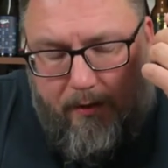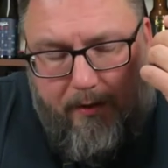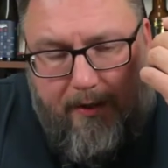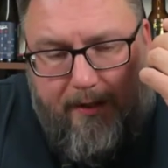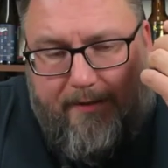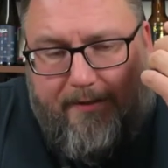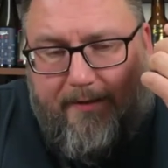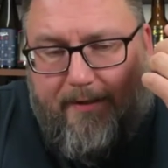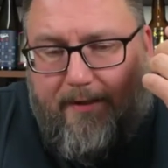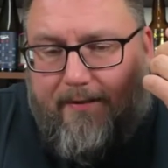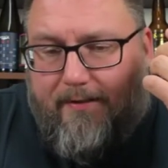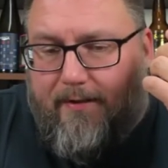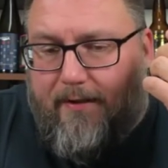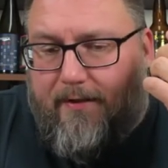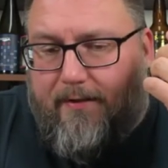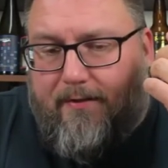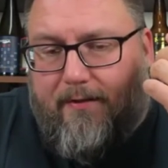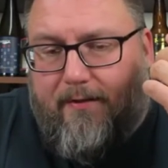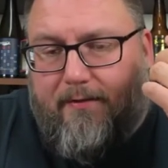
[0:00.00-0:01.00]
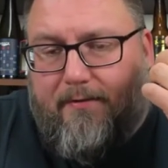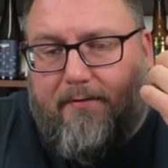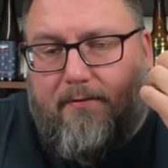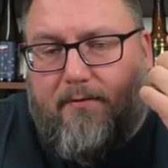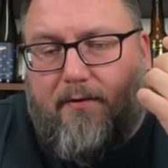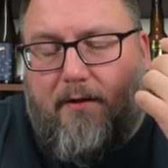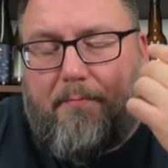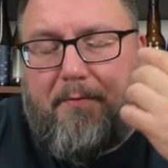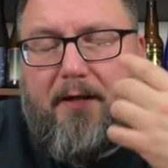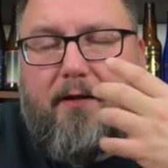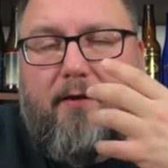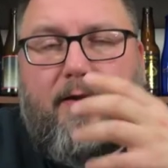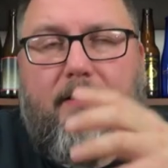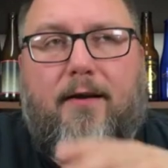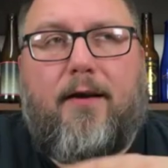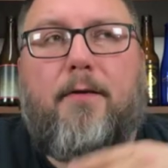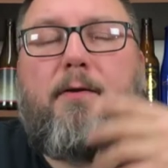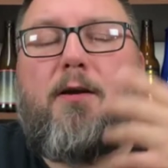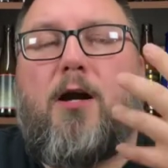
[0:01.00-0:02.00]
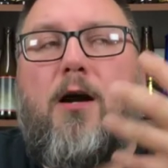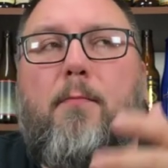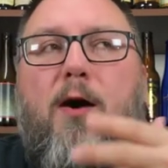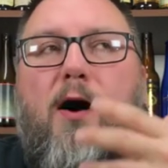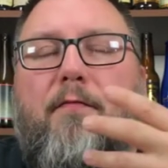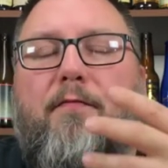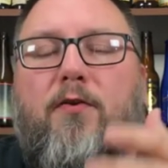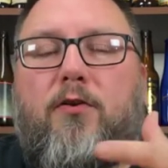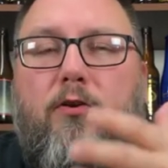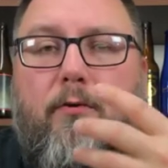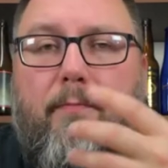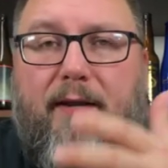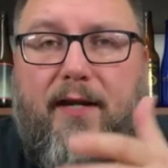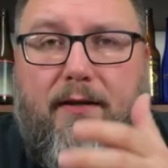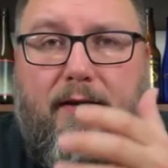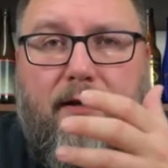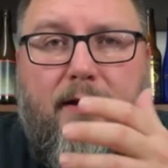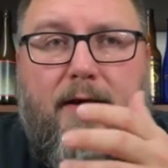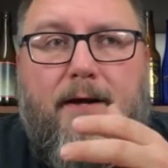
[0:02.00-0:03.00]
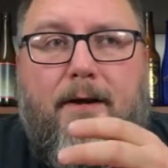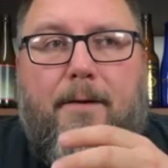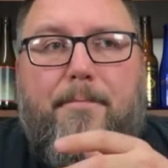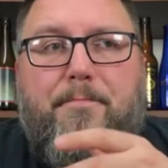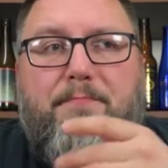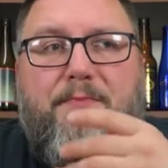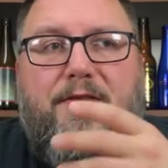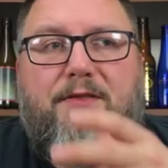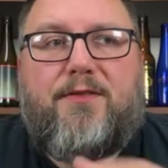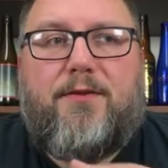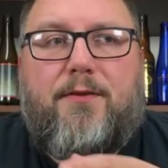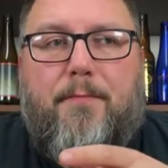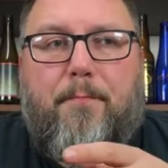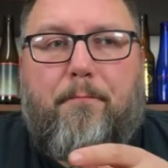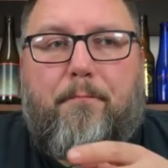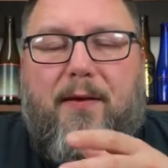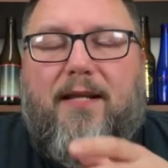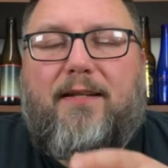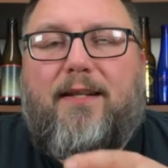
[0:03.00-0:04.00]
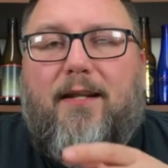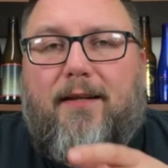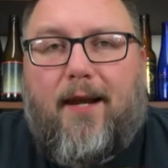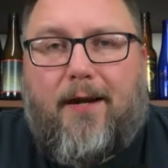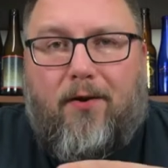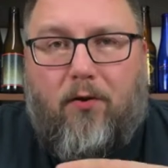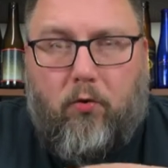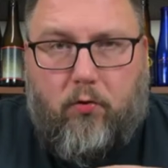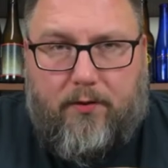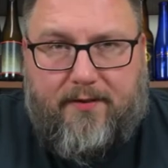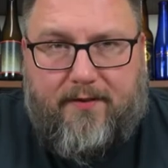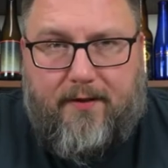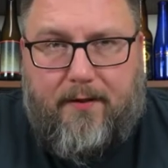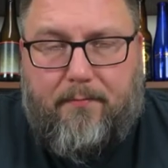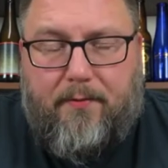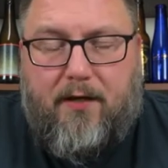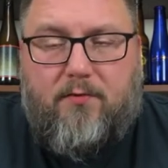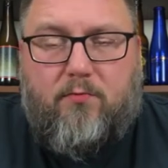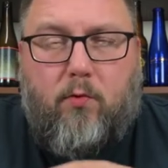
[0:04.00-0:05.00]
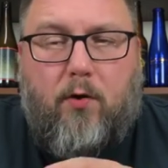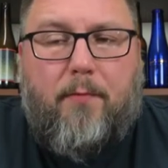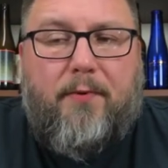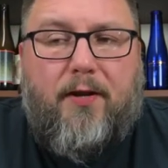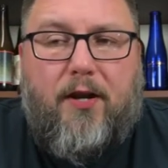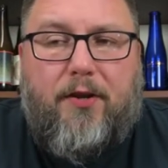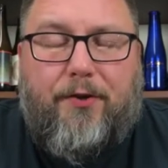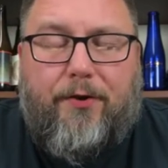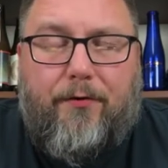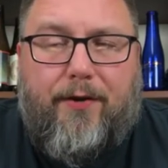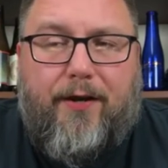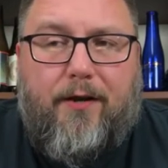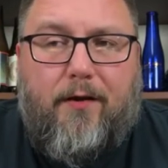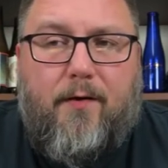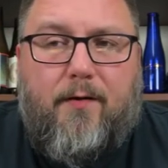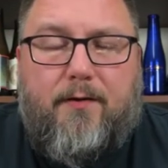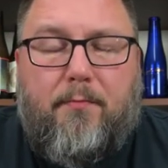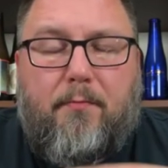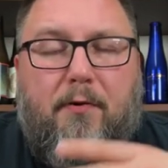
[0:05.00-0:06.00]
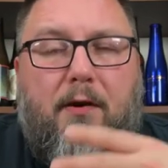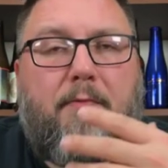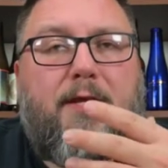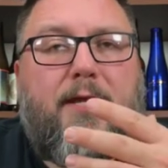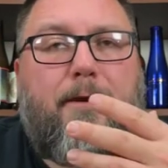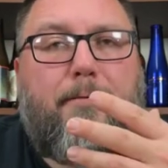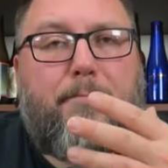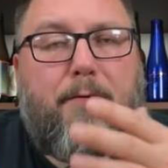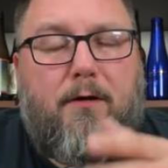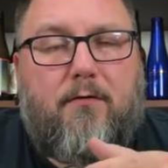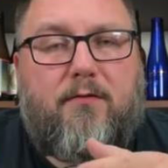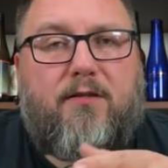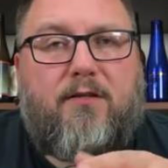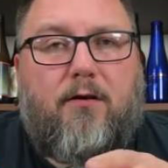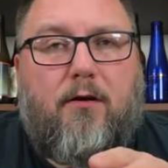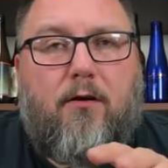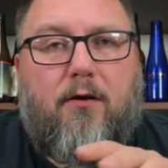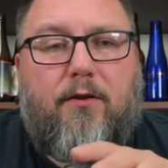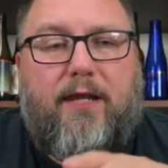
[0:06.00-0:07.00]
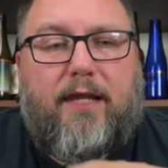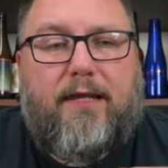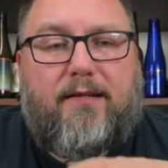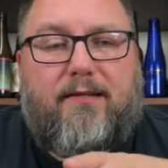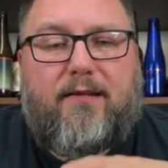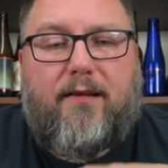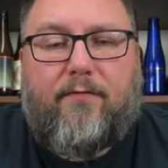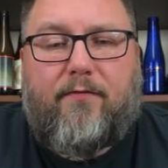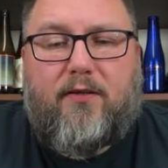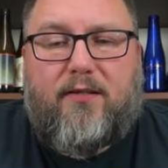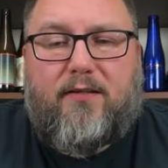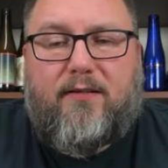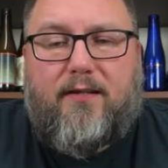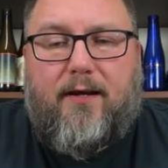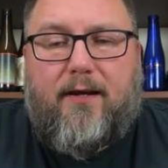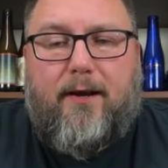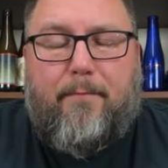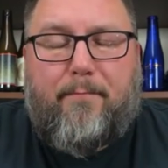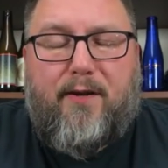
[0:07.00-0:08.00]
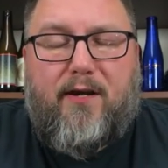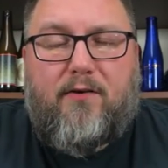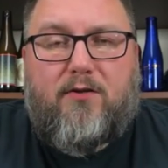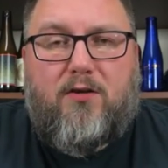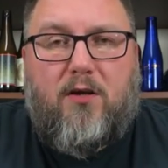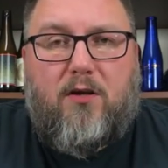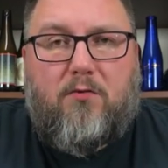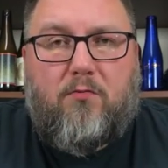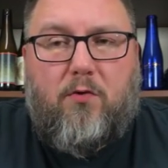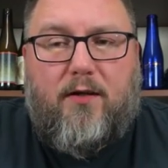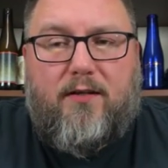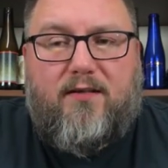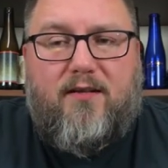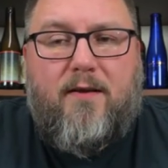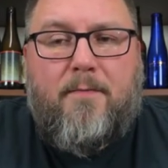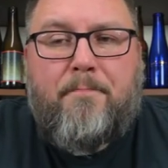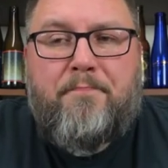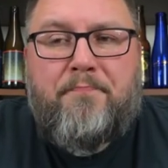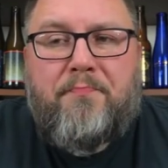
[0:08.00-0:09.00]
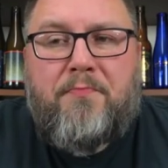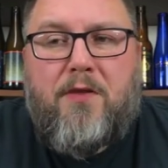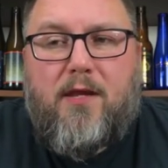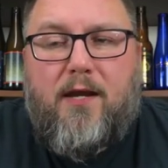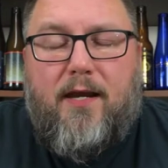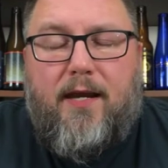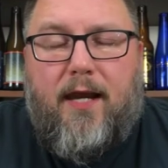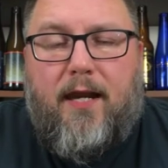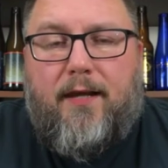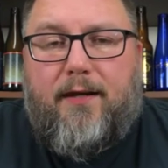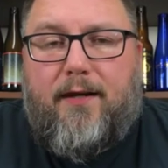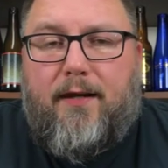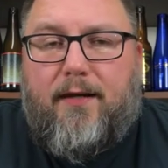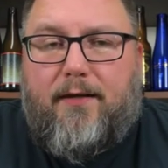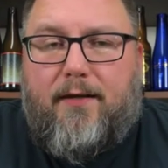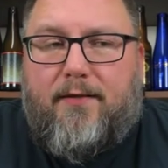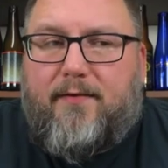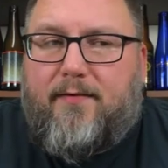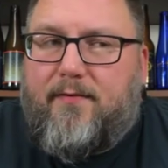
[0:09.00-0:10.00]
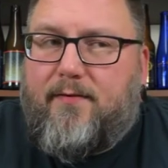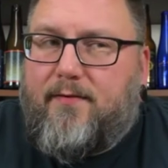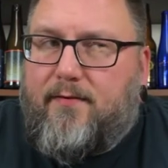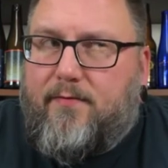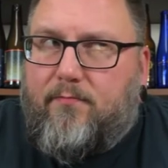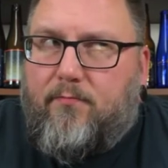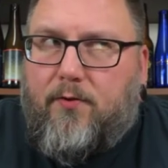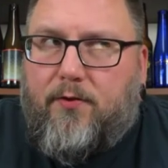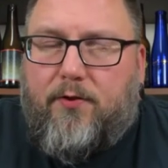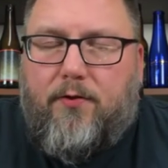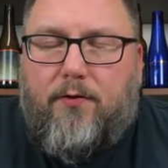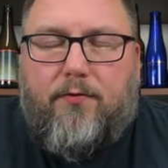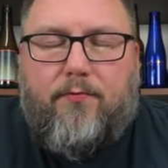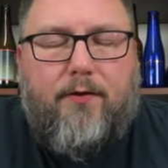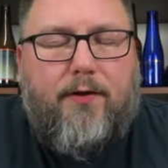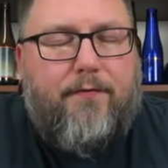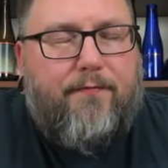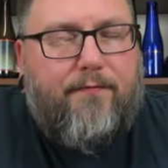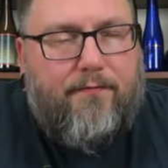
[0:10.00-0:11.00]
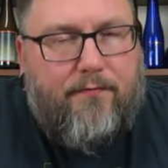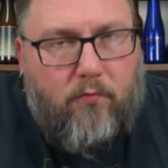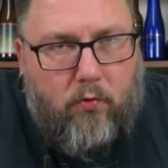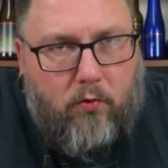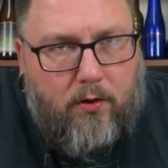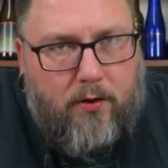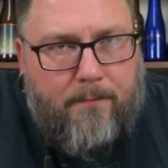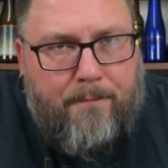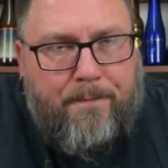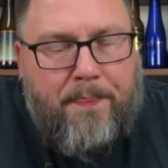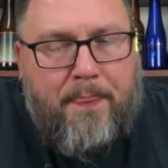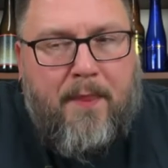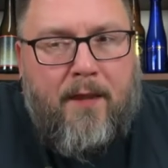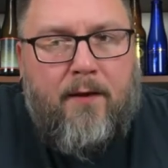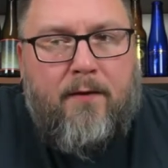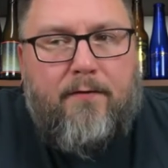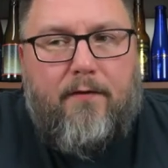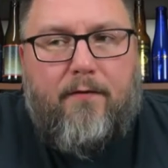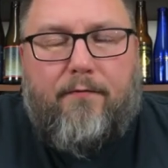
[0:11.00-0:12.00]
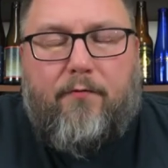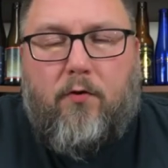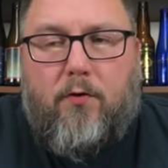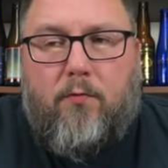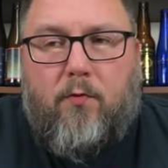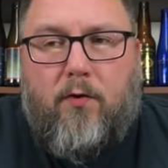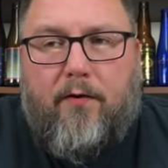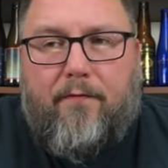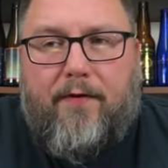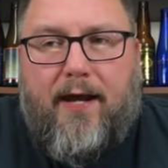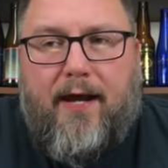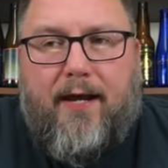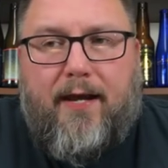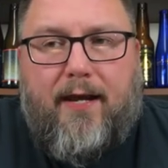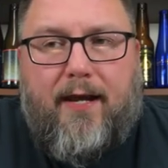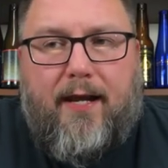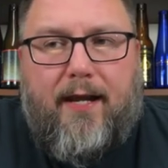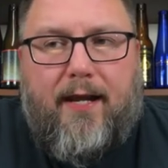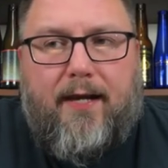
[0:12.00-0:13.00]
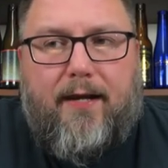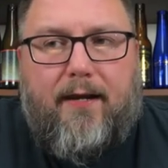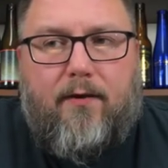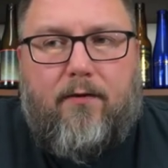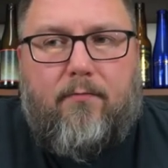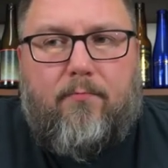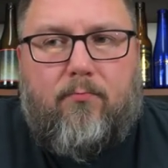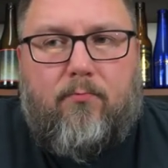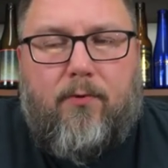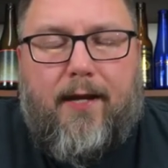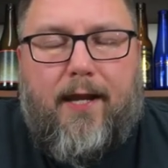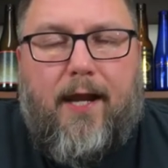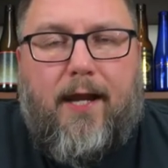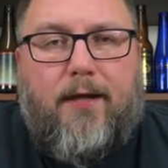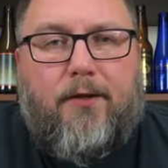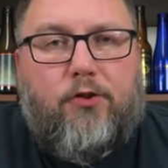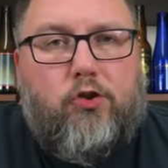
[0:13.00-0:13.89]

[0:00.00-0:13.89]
It's it's it's it's coming gonna, gonna come off a little bit beat the dead horse because what I'm gonna do here is I'm probably gonna post all these civil society beers all at once, and this is one two three four, the fourth one I've had, and they're ringing